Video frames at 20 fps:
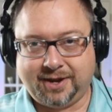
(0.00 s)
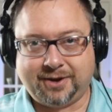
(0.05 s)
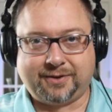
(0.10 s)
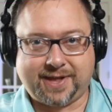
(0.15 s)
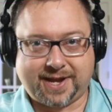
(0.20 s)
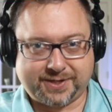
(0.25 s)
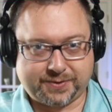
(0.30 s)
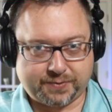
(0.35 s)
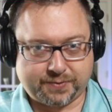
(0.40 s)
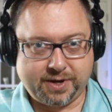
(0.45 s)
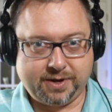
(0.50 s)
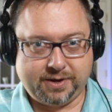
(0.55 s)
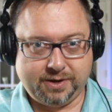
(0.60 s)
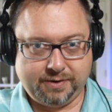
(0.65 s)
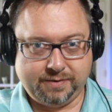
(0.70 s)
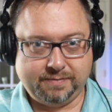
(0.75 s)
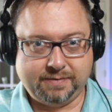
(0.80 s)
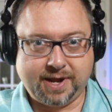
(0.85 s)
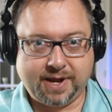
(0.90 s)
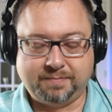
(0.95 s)
what
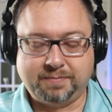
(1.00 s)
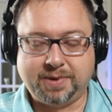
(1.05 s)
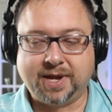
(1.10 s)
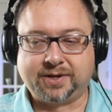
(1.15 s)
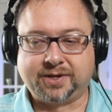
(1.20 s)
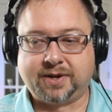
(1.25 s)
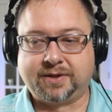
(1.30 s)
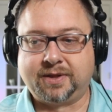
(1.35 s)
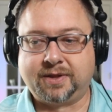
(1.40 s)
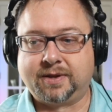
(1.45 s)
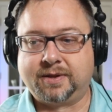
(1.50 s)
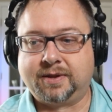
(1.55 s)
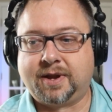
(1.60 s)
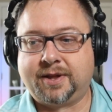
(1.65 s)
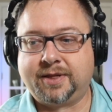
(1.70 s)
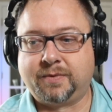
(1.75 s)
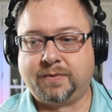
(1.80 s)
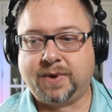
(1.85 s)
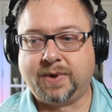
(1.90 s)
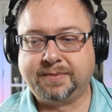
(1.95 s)
you had picked on
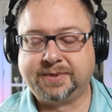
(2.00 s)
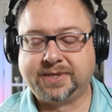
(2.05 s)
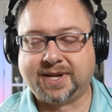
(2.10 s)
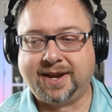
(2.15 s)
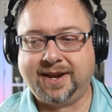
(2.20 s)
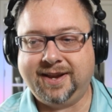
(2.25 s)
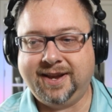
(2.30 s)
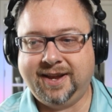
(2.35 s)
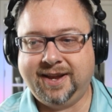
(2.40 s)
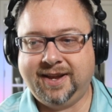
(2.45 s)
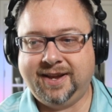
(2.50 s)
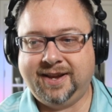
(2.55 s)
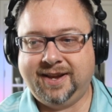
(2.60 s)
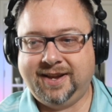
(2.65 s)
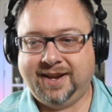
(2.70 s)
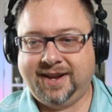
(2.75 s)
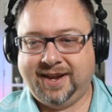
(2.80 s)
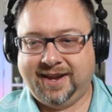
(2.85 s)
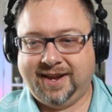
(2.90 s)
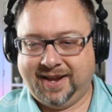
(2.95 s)
the website.
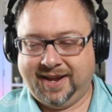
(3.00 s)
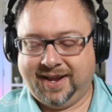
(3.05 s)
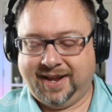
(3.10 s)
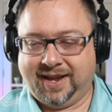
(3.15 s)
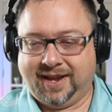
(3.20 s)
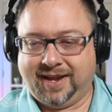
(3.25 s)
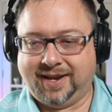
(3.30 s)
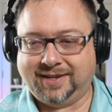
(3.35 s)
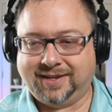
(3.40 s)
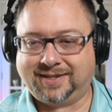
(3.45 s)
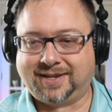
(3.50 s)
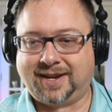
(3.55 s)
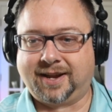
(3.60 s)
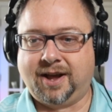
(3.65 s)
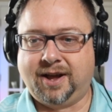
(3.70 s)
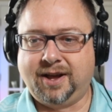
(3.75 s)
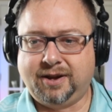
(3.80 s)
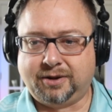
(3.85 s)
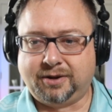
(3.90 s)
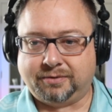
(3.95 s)
He's like,
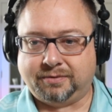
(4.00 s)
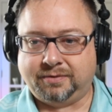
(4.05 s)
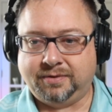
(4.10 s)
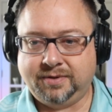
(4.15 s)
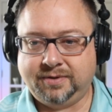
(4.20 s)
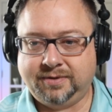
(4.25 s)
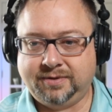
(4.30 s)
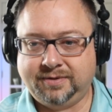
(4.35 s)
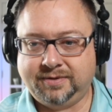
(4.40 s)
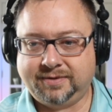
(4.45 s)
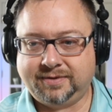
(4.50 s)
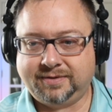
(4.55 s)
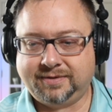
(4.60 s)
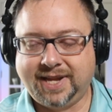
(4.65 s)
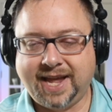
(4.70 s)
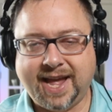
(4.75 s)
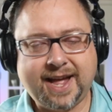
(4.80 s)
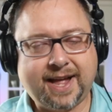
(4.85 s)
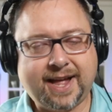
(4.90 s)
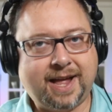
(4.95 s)
oh,
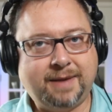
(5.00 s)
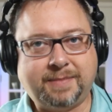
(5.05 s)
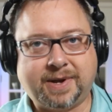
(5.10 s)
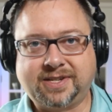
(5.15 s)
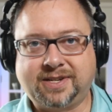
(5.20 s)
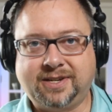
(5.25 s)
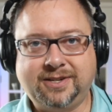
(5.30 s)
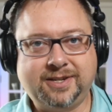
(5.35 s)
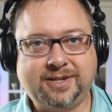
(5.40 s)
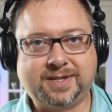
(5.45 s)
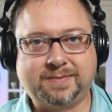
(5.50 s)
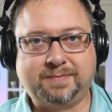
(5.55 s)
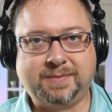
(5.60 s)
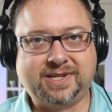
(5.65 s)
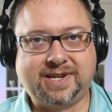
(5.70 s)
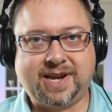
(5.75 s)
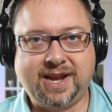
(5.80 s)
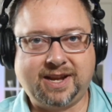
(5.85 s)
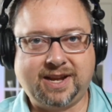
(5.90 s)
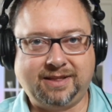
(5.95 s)
yeah, I must have just
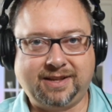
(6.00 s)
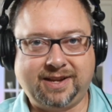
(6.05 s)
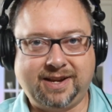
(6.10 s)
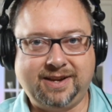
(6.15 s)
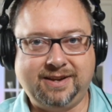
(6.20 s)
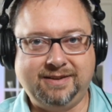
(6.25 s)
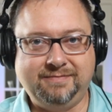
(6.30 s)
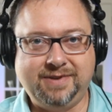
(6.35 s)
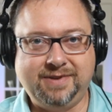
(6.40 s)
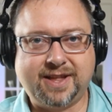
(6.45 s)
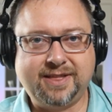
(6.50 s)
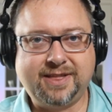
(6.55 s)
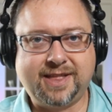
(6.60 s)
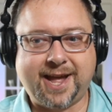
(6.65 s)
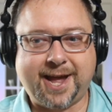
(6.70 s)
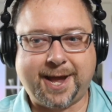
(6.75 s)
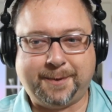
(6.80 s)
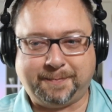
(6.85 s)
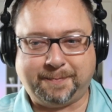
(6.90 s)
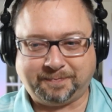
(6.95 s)
mistakenly done
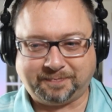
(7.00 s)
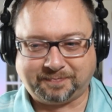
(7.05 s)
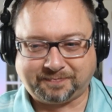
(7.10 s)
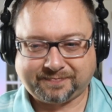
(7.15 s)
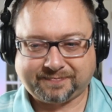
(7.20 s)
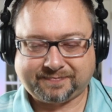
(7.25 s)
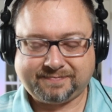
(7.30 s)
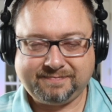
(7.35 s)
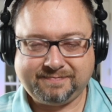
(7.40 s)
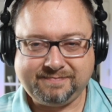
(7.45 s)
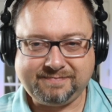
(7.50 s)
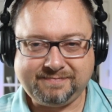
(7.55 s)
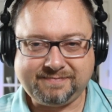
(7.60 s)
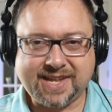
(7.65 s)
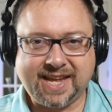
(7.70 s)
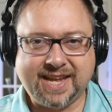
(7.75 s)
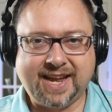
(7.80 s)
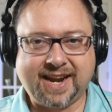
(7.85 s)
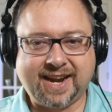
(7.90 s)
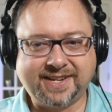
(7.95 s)
that.
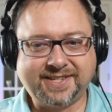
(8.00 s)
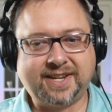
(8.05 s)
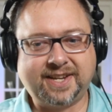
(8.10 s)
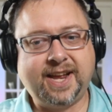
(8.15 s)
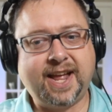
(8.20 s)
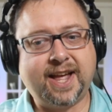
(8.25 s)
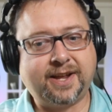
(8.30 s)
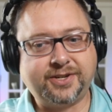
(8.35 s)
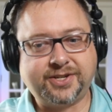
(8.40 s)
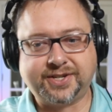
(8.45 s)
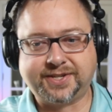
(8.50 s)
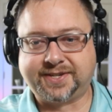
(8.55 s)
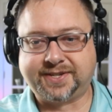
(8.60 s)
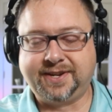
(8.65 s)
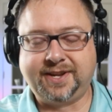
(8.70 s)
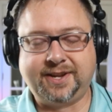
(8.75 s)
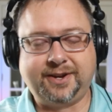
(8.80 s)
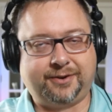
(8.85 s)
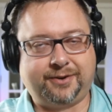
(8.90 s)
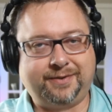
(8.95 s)
And I said, yeah, just
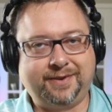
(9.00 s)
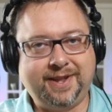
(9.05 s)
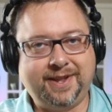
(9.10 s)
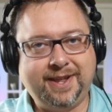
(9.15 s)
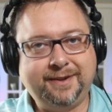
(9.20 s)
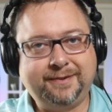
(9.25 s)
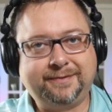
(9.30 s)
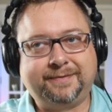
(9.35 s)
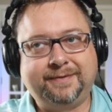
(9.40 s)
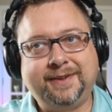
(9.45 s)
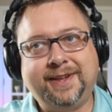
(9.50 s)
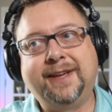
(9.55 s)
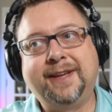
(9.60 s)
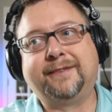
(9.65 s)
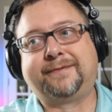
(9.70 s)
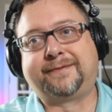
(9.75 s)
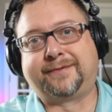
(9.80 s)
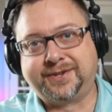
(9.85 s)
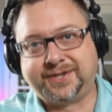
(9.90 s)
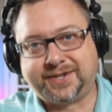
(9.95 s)
if
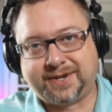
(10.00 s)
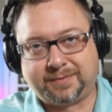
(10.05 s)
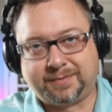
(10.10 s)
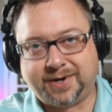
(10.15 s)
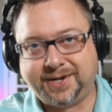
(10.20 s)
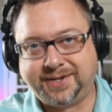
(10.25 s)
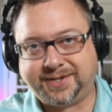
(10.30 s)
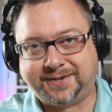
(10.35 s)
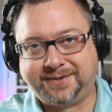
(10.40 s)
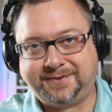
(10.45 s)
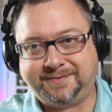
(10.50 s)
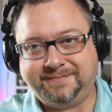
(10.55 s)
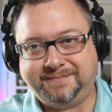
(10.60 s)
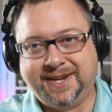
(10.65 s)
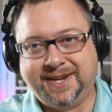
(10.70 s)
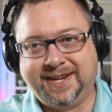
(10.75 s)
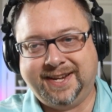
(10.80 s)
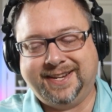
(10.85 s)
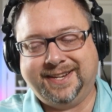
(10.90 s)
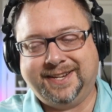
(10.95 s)
for some reason
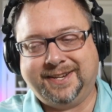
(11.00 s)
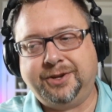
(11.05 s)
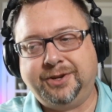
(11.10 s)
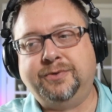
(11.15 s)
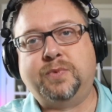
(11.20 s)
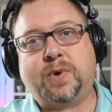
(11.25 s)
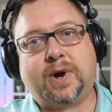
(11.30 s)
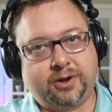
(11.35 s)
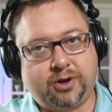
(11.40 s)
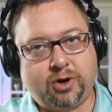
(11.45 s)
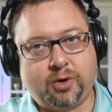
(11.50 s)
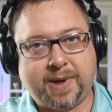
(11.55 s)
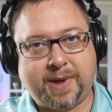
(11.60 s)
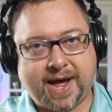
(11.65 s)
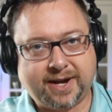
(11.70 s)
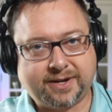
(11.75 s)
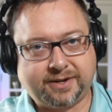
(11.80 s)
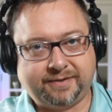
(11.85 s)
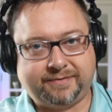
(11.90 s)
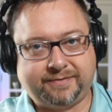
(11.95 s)
You want to go
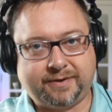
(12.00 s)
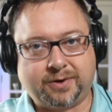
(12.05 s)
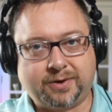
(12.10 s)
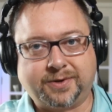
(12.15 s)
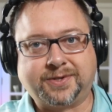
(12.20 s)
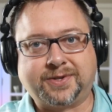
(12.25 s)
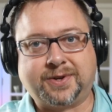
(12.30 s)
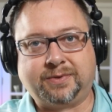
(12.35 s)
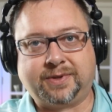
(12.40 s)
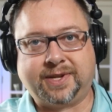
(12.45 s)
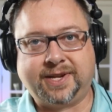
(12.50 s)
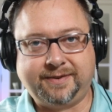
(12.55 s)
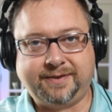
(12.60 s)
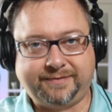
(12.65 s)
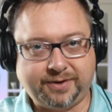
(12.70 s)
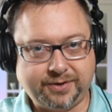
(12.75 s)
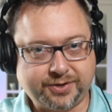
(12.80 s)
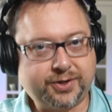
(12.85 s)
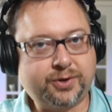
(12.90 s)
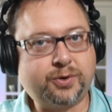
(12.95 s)
back to photos only. If
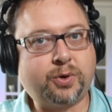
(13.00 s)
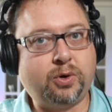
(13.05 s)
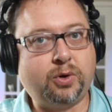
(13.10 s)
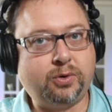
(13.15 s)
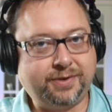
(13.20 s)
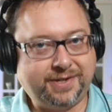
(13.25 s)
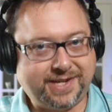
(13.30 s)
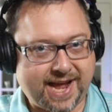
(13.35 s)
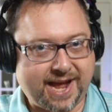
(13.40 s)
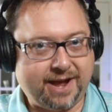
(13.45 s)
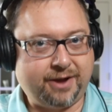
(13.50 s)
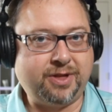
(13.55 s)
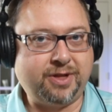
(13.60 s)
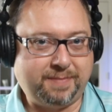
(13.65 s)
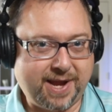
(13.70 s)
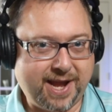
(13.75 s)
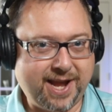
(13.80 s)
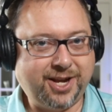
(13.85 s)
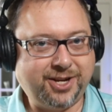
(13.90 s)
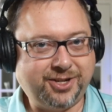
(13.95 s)
you scroll down the
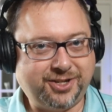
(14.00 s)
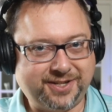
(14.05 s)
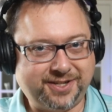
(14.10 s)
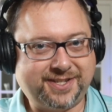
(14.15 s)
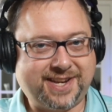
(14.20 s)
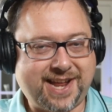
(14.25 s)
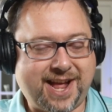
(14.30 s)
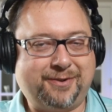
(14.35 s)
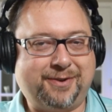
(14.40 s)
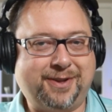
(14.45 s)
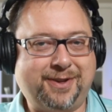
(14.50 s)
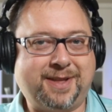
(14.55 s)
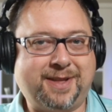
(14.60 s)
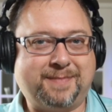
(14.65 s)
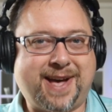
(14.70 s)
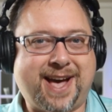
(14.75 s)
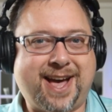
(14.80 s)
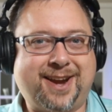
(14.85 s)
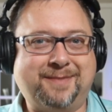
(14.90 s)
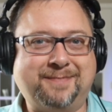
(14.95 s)
page, it's down at the
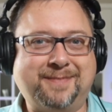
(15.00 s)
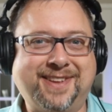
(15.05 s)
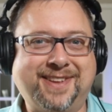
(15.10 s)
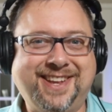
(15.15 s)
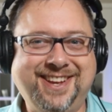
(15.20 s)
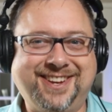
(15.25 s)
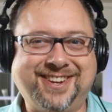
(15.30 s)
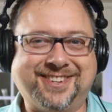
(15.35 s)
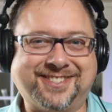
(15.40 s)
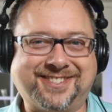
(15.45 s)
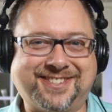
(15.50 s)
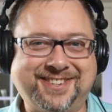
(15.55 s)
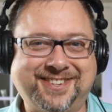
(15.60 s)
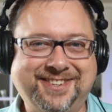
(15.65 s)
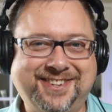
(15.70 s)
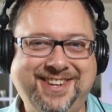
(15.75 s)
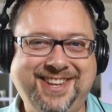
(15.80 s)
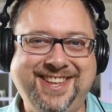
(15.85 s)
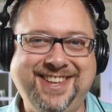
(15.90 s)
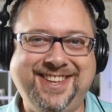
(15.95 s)
bottom. He goes,
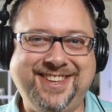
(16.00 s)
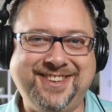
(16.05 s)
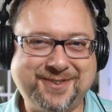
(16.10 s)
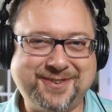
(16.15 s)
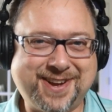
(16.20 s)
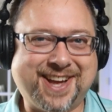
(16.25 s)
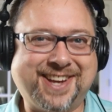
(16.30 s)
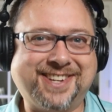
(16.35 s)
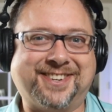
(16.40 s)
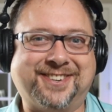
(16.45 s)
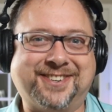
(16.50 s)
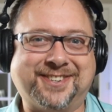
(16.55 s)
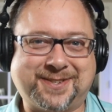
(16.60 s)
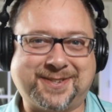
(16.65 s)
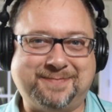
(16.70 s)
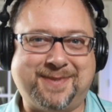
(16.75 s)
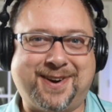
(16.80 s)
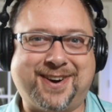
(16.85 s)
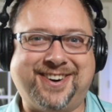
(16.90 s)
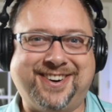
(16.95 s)
you guys are
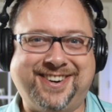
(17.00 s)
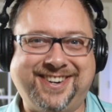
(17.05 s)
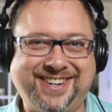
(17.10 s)
smart.